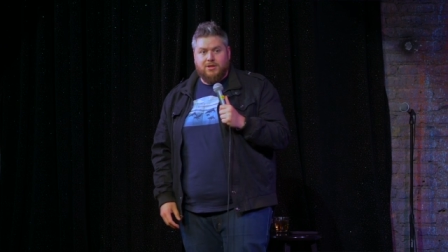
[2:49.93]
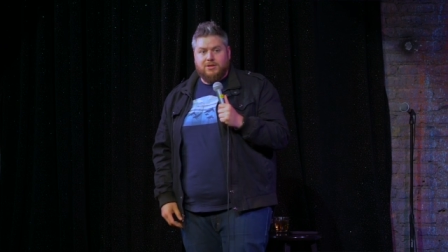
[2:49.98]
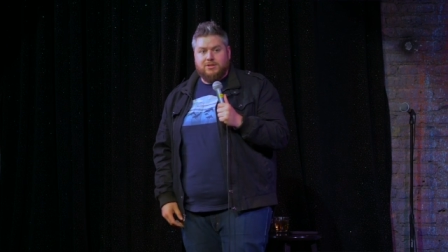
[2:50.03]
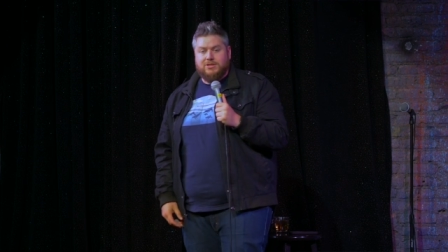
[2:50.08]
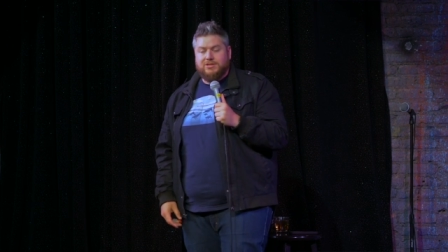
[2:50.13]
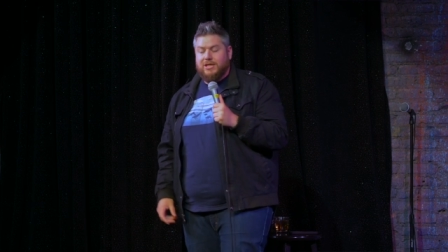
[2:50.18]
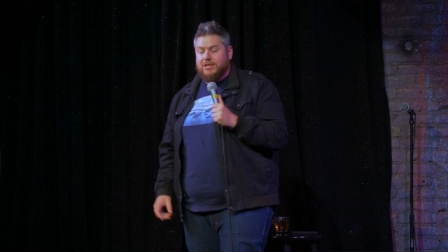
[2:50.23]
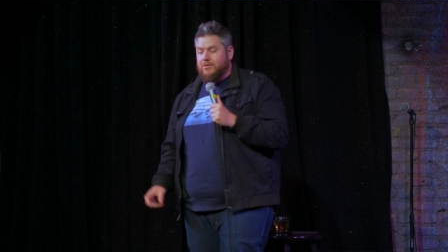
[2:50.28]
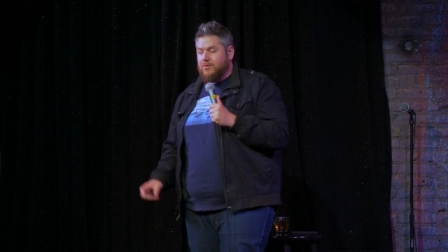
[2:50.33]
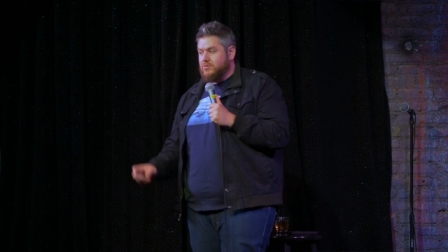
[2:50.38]

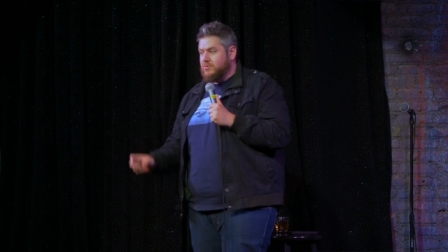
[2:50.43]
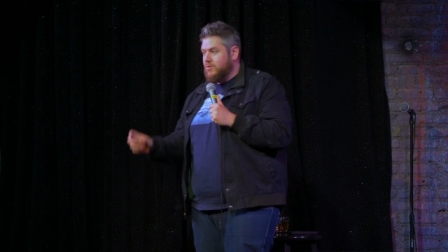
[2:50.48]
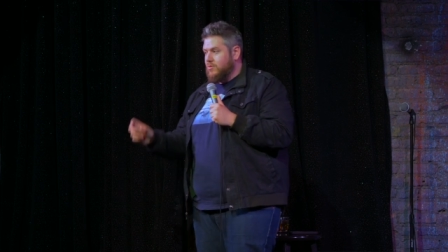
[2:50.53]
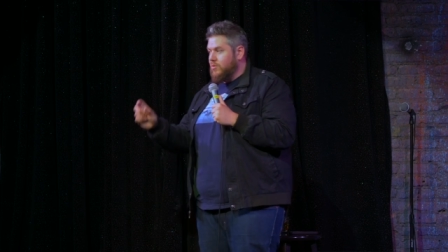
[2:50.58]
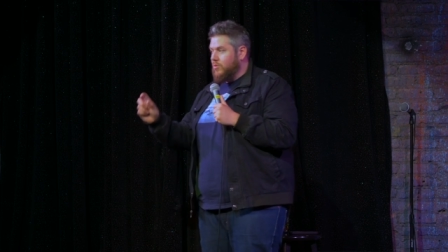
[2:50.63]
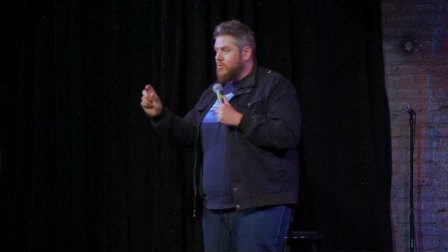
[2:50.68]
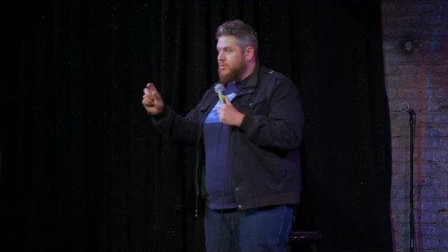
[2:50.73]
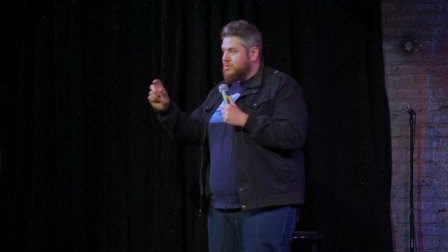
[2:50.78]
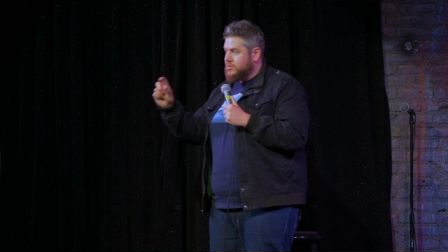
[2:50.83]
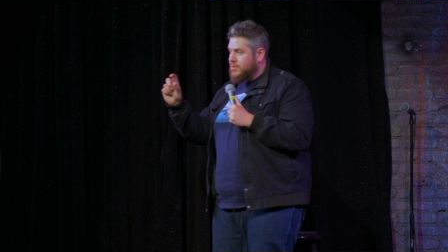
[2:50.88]
She's got those
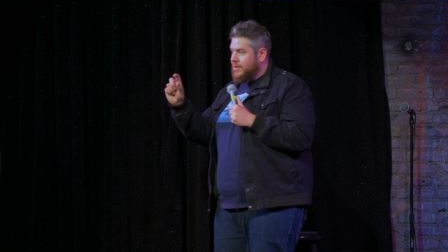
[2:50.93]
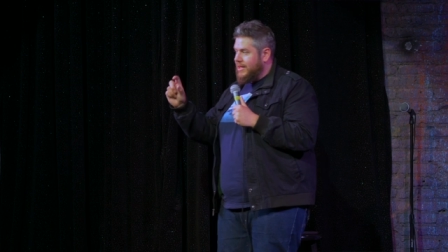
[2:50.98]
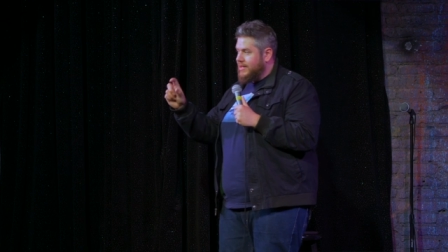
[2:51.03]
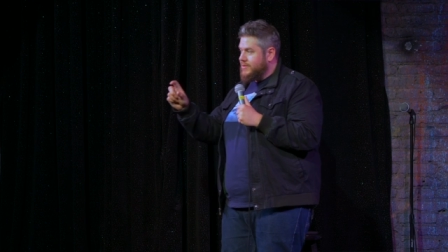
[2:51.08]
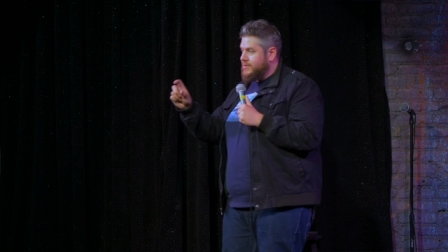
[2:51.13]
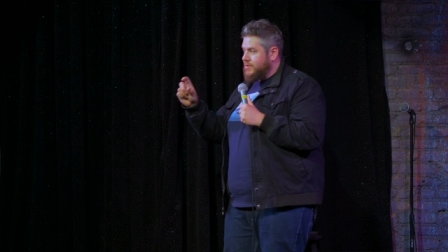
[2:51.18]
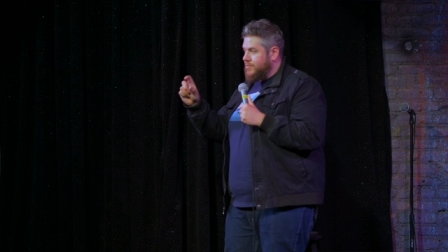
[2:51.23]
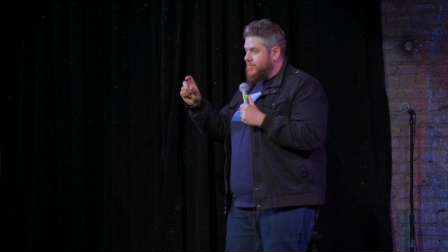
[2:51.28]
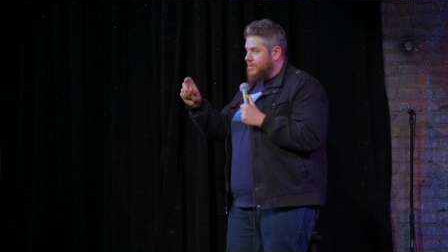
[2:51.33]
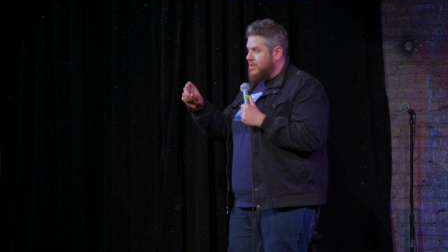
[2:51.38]
little orange
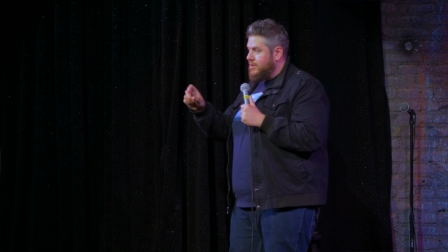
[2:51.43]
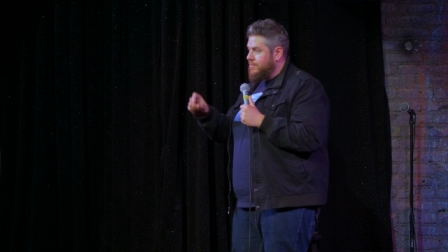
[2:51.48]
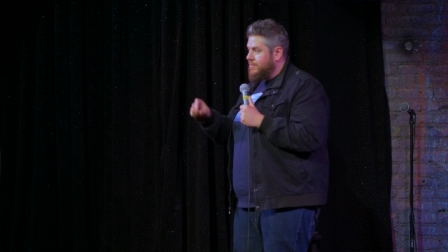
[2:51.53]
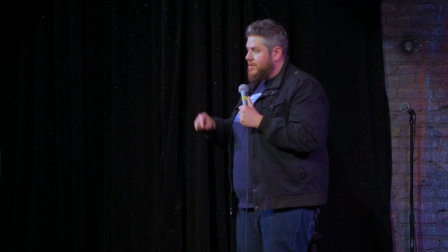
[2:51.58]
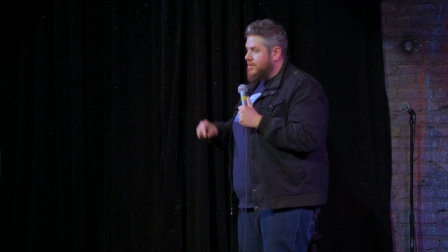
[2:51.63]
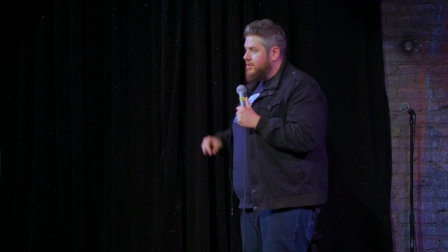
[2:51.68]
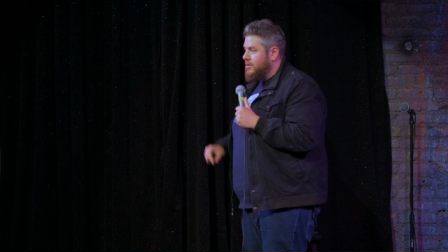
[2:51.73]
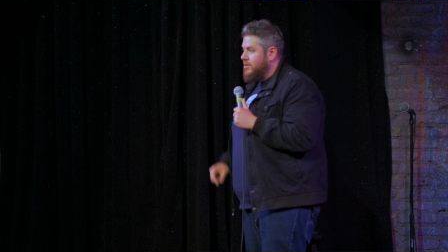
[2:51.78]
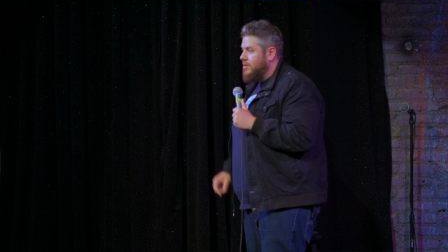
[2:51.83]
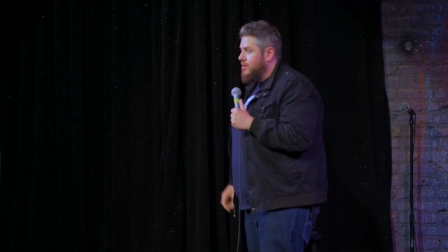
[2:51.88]
crackers, the peanut
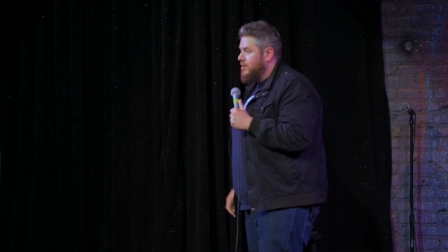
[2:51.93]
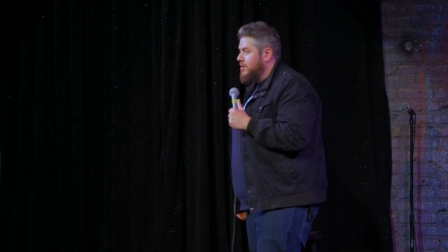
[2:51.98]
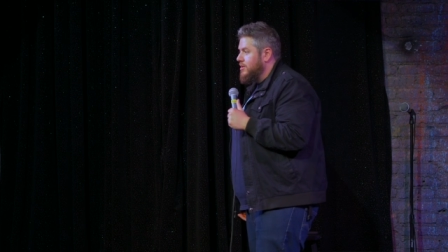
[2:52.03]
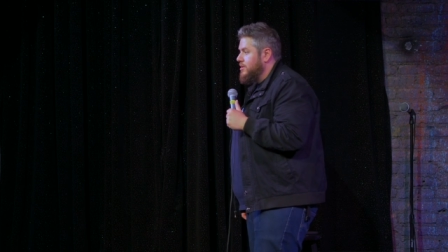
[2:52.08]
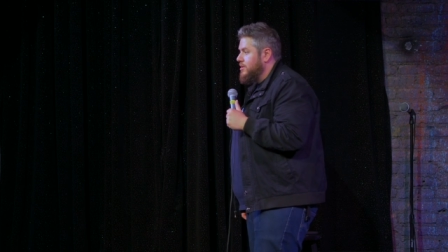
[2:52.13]
butter.